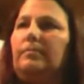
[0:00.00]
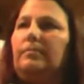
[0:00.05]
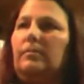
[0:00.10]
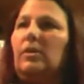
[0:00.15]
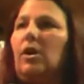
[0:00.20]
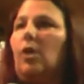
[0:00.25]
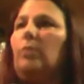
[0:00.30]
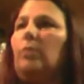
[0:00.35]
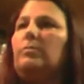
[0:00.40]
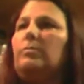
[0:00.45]

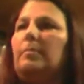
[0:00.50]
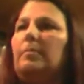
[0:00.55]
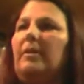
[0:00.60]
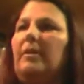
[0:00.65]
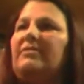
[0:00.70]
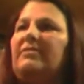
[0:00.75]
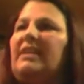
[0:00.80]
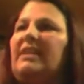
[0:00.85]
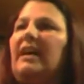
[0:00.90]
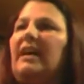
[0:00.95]
Combs,
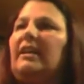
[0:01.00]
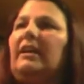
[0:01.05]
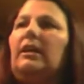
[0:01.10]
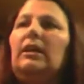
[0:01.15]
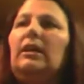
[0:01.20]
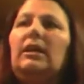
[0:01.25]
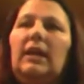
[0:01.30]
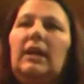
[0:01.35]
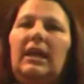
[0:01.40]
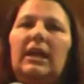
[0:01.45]
Puff Daddy.
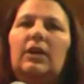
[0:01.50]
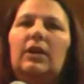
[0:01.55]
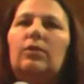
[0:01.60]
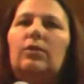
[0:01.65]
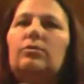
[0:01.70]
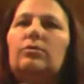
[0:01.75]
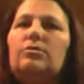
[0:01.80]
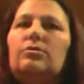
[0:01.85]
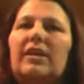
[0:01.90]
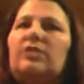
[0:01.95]
He
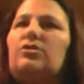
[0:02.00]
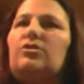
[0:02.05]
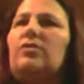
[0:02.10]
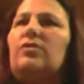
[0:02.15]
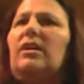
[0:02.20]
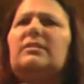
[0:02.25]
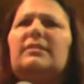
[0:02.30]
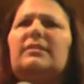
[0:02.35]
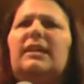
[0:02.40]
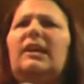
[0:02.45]
owns
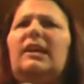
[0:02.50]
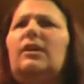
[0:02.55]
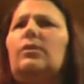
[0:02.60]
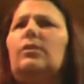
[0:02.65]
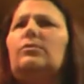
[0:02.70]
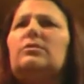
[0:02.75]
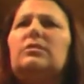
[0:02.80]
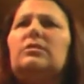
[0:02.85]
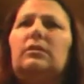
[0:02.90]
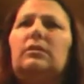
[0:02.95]
restaurants. He
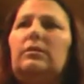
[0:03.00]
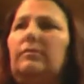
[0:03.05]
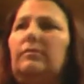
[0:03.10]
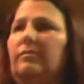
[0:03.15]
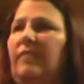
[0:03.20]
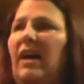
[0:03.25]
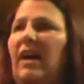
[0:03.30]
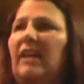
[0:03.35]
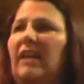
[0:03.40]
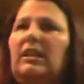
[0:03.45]
owns
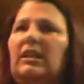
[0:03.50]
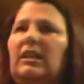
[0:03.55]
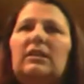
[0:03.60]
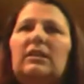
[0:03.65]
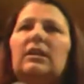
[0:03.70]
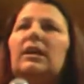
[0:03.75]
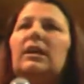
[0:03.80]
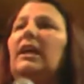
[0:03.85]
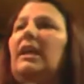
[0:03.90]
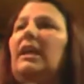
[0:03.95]
vodka.
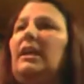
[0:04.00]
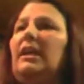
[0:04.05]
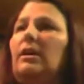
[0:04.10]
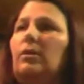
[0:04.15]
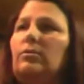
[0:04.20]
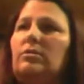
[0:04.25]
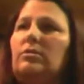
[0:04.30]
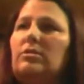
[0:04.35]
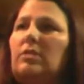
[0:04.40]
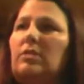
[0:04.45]
He
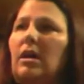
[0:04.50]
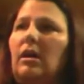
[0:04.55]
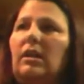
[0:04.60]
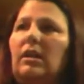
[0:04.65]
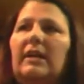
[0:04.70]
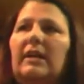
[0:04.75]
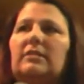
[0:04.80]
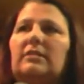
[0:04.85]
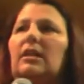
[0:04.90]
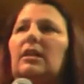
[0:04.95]
owns
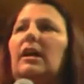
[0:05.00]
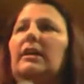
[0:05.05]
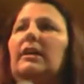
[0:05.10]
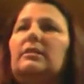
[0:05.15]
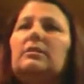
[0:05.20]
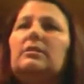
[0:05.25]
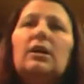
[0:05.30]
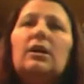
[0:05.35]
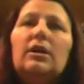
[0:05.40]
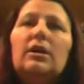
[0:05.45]
sunglass
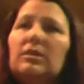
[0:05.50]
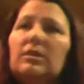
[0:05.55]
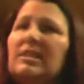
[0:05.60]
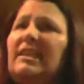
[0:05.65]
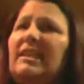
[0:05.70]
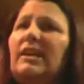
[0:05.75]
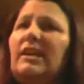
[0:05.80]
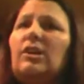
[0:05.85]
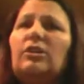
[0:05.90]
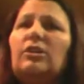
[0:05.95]
lines,
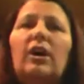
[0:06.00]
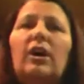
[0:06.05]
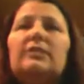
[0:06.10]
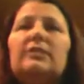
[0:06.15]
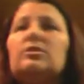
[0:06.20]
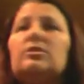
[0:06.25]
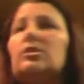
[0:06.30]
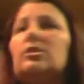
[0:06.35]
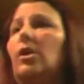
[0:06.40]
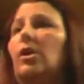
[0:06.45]
sneaker
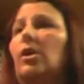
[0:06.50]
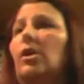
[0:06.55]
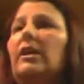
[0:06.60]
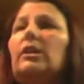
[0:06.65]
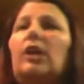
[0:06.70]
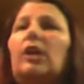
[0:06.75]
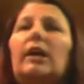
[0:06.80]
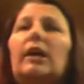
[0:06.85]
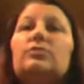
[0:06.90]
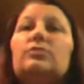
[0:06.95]
lines,
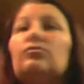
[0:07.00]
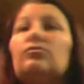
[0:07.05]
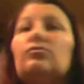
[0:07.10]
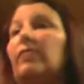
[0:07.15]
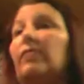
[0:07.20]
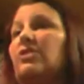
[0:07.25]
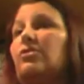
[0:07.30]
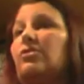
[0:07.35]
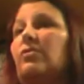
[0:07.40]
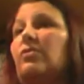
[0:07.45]
clothing lines,
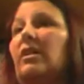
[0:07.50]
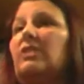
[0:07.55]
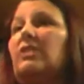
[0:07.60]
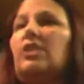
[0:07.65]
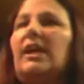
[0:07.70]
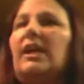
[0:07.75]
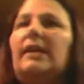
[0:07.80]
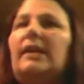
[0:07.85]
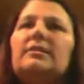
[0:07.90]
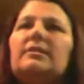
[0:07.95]
restaurant
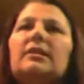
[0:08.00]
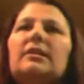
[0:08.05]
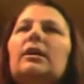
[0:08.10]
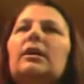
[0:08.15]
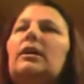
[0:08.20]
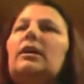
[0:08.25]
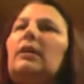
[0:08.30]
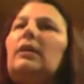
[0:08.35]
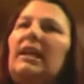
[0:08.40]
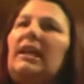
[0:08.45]
chains.
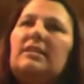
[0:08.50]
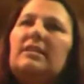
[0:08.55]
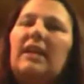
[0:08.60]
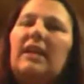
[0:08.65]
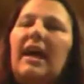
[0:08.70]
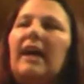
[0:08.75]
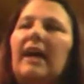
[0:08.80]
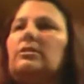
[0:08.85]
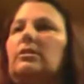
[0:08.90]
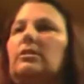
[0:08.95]
He's an
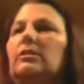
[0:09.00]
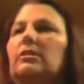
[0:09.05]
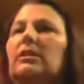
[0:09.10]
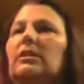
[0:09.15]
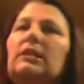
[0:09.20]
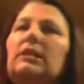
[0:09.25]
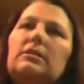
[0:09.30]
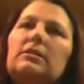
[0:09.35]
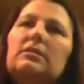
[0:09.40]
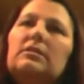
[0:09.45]
actor.
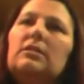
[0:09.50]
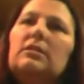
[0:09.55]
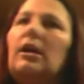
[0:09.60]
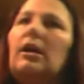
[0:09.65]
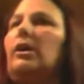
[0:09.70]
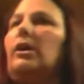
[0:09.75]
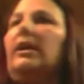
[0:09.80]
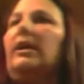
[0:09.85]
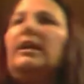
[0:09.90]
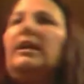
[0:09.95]
He's a
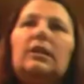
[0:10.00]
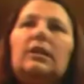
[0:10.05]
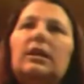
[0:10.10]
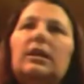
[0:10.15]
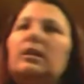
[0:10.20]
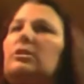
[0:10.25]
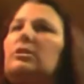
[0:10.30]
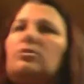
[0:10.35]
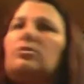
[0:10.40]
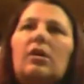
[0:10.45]
singer. He
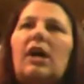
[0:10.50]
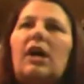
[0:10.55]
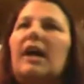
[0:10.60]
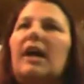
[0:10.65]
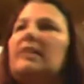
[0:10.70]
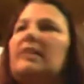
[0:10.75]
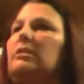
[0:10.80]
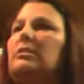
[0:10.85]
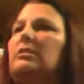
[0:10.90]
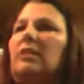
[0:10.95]
does all
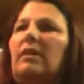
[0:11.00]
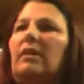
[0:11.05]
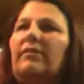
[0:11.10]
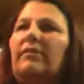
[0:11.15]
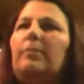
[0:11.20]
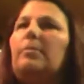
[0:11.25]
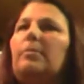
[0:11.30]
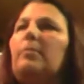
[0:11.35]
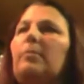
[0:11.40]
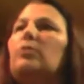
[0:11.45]
kinds of stuff.
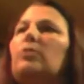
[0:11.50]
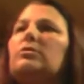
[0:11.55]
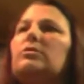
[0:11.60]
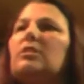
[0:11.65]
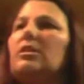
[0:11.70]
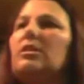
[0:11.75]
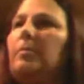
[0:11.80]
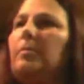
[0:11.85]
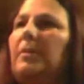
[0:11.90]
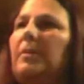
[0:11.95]
He promotes
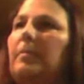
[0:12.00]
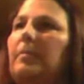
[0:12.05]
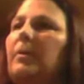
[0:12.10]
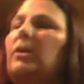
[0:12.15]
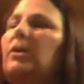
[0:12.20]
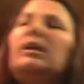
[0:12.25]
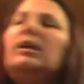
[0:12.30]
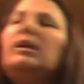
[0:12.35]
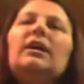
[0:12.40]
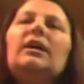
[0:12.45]
other
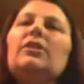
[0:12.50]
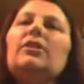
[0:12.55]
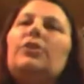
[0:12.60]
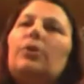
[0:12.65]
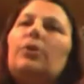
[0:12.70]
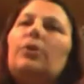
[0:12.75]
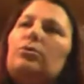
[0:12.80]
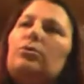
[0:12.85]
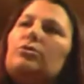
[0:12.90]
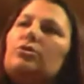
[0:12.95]
people.
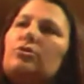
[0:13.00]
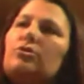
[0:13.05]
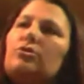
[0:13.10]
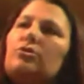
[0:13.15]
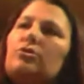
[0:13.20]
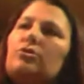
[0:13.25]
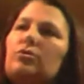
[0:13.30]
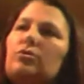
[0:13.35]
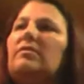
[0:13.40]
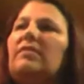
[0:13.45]
Those
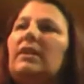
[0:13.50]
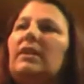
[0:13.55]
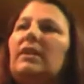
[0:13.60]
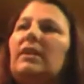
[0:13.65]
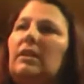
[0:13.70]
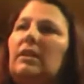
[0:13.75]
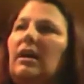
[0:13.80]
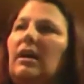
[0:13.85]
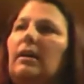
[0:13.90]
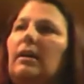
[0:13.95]
streams of
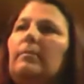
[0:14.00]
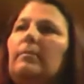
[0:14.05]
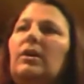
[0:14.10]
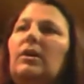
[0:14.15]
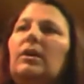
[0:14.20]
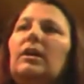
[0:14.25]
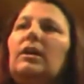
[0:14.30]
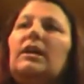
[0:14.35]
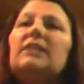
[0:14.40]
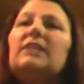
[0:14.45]
income
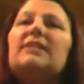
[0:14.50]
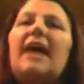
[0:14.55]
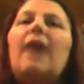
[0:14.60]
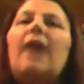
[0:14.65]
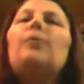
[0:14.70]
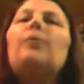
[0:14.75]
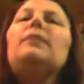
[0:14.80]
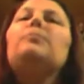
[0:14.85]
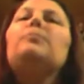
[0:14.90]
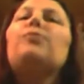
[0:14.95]
is how
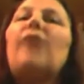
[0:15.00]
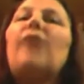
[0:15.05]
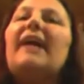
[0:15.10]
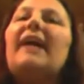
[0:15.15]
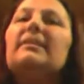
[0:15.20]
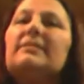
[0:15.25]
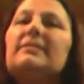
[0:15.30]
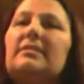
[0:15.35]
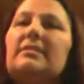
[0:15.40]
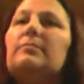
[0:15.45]
he
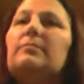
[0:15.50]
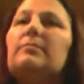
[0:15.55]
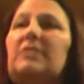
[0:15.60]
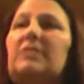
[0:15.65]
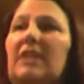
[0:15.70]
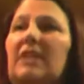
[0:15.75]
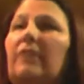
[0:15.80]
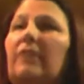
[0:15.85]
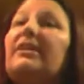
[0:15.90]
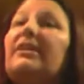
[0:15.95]
brands
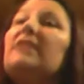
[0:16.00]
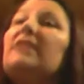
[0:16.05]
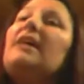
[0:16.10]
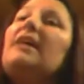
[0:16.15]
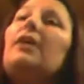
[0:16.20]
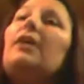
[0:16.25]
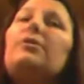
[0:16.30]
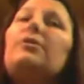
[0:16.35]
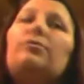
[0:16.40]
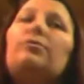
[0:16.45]
himself. That's
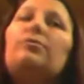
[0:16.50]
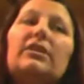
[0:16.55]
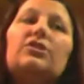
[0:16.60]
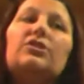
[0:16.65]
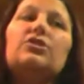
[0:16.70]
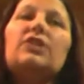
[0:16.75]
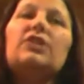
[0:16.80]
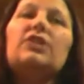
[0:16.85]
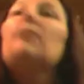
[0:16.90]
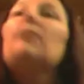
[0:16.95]
how the
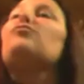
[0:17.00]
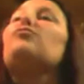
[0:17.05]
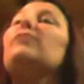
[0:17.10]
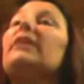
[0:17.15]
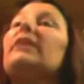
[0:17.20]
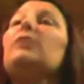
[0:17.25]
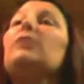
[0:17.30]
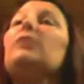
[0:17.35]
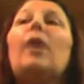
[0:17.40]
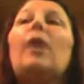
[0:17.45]
rich get
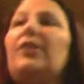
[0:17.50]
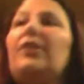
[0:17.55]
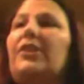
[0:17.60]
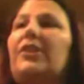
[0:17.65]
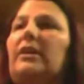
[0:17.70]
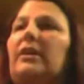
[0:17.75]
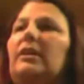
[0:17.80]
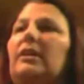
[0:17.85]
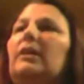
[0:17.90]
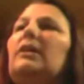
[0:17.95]
really
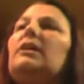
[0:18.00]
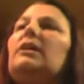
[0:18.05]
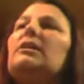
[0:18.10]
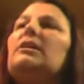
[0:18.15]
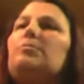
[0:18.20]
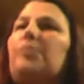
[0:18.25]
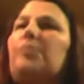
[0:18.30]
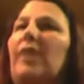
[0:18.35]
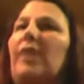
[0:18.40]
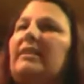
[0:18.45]
wealthy,
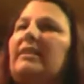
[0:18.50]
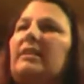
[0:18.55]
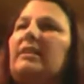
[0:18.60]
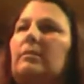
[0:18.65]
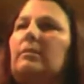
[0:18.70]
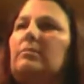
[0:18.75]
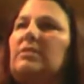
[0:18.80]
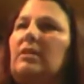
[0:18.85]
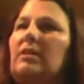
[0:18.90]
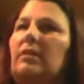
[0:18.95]
is branding
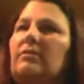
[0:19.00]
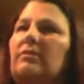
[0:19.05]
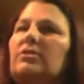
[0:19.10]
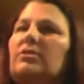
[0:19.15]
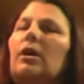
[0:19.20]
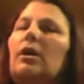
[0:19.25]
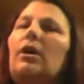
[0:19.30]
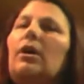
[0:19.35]
themselves.